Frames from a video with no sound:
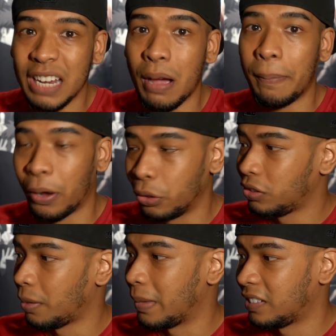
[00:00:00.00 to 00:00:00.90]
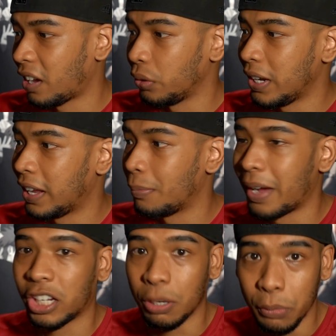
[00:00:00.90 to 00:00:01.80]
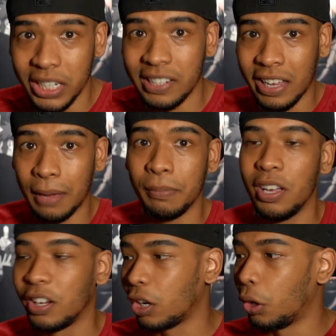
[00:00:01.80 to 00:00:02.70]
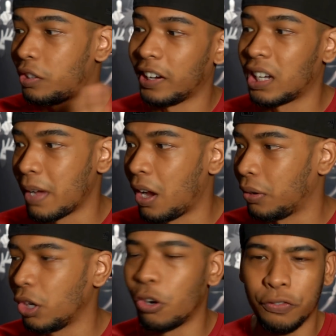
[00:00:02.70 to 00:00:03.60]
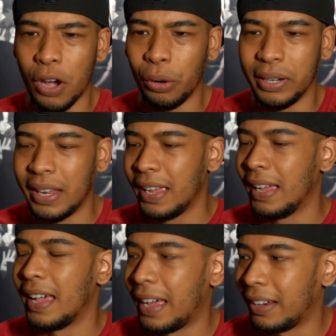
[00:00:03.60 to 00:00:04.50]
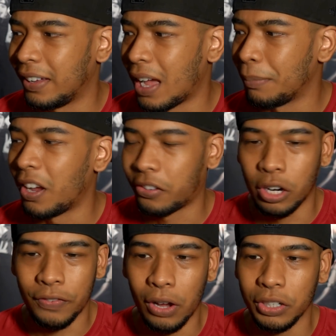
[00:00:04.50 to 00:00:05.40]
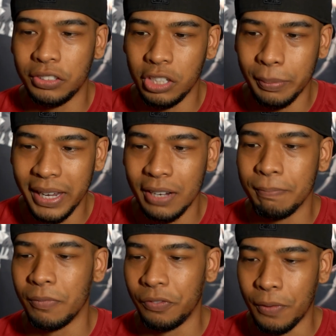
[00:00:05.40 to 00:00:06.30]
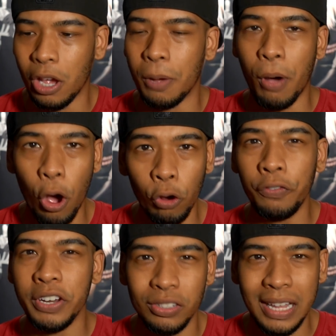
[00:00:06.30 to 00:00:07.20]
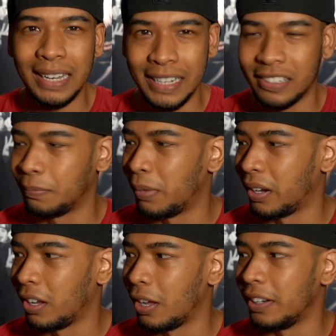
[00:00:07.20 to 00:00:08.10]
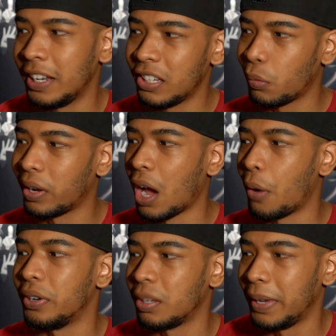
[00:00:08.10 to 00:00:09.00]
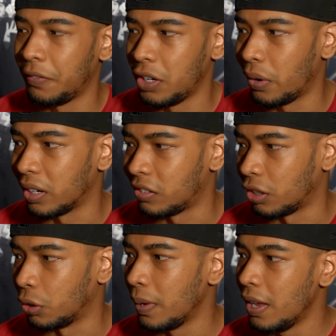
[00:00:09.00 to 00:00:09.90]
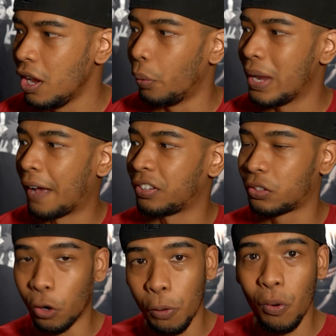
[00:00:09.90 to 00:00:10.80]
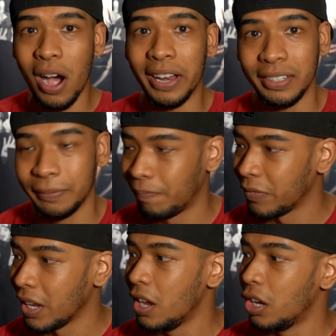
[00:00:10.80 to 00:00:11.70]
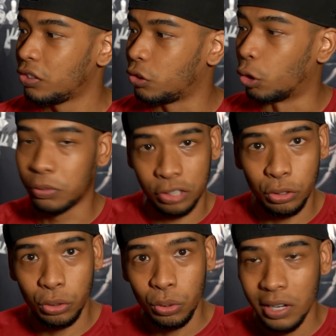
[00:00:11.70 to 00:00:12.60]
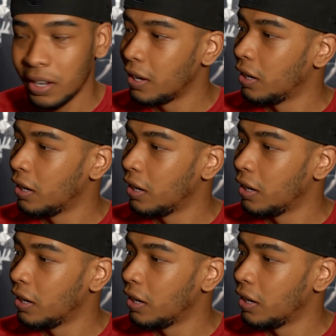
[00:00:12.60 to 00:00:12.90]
seen any of my polls on my channel yet, on my community tab, go check them out, go vote. And I'm not sure if I'll continue making poll videos like this, but this one I wanted to make a video on. So we have Storm 1, Storm 2,